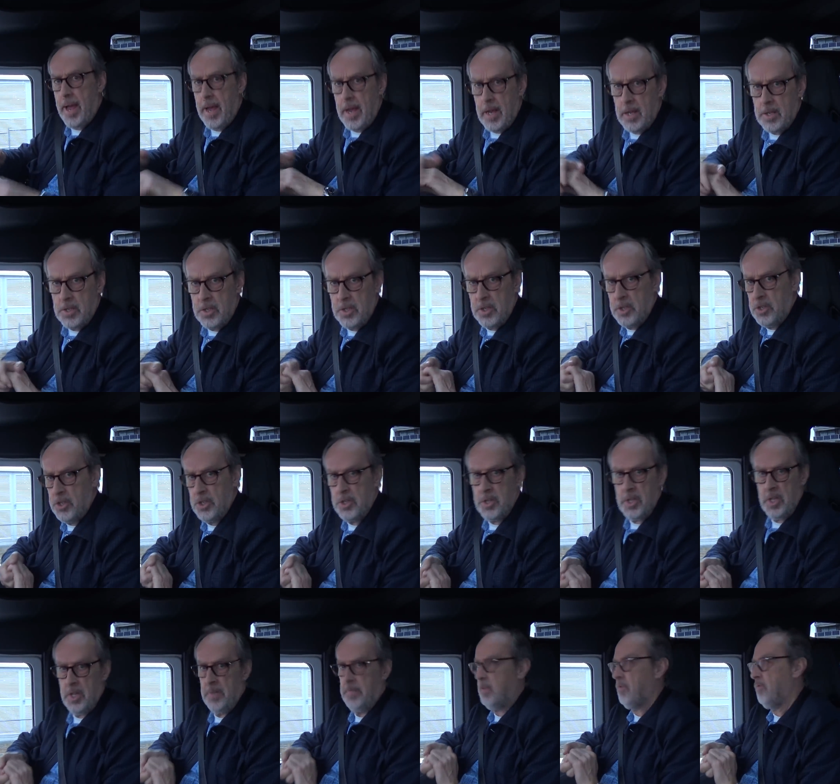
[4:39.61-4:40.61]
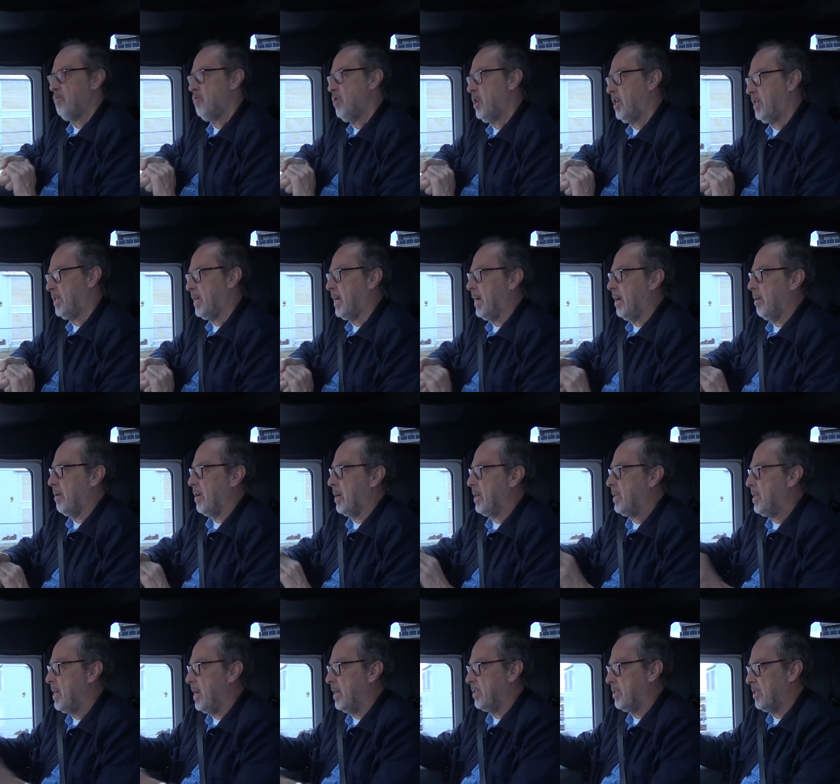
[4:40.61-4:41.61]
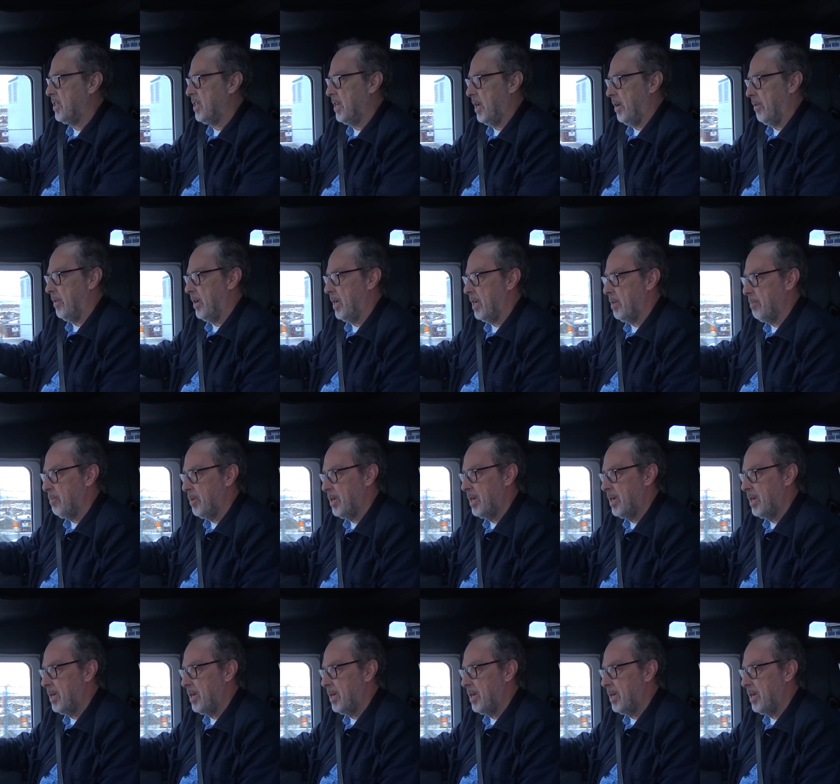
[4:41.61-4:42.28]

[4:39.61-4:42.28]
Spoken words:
as the Geneva rush hour gets going,